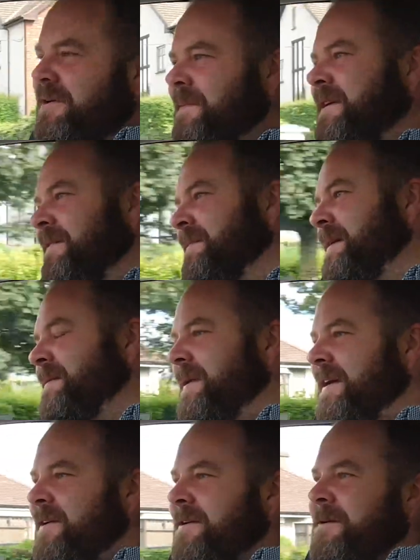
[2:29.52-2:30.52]
coming and blah
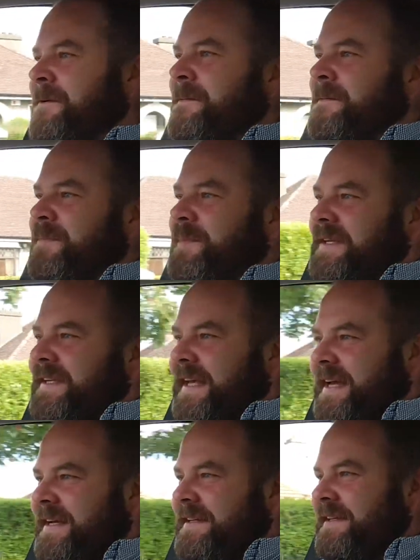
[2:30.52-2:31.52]
blah blah, but
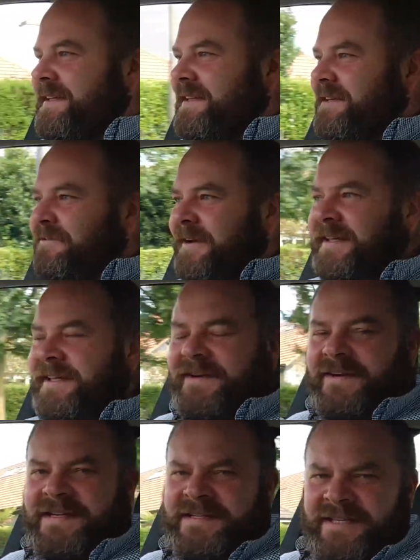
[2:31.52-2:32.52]
the fact that
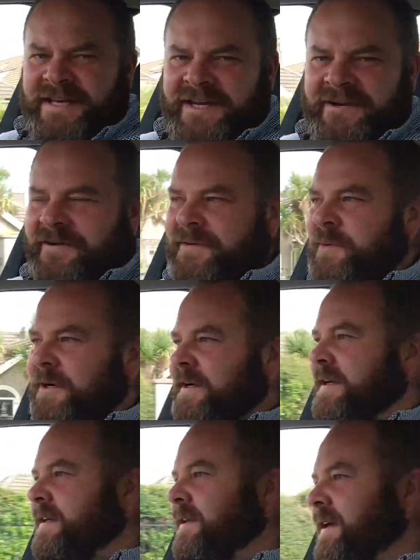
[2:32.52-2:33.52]
they're actually here and
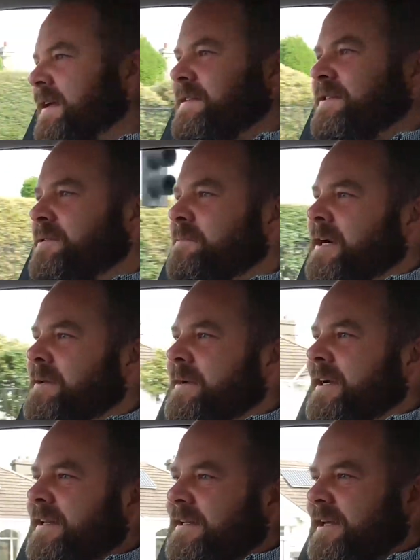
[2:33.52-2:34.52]
working is just
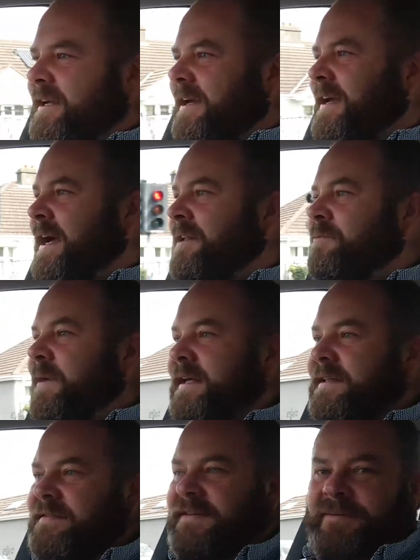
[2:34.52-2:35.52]
mind-boggling. Like, I can't
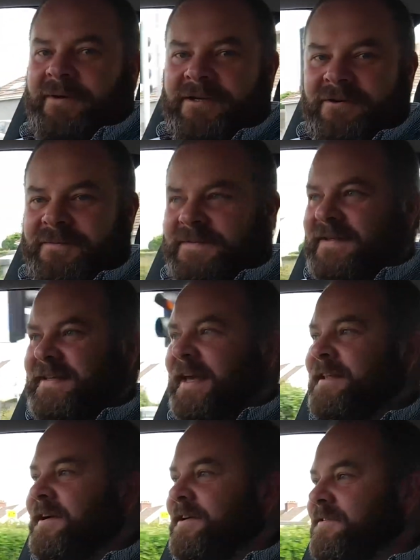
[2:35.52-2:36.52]
wait to see what comes in
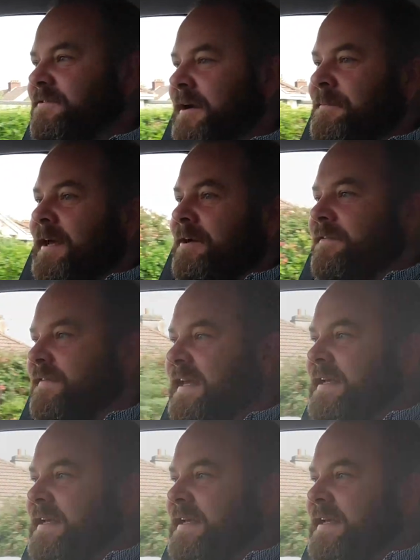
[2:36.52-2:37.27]
10 years from now if